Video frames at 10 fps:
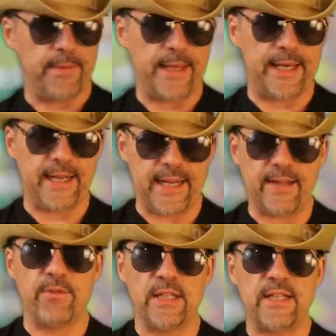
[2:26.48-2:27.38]
and
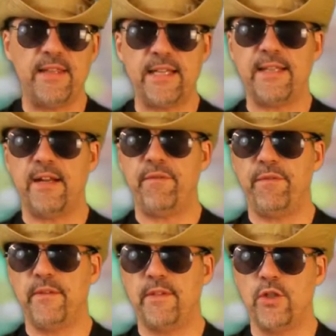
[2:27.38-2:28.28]
I really think
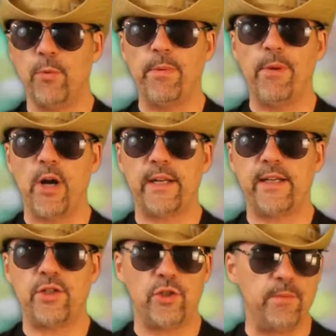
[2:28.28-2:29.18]
that
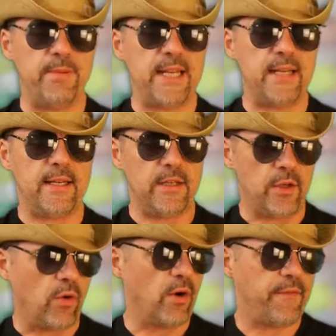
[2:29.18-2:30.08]
supermarkets should be
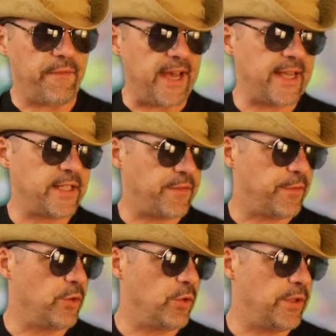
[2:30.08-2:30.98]
your fast
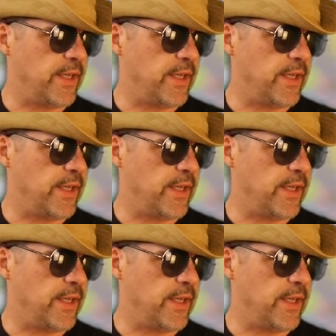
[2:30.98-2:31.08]
food.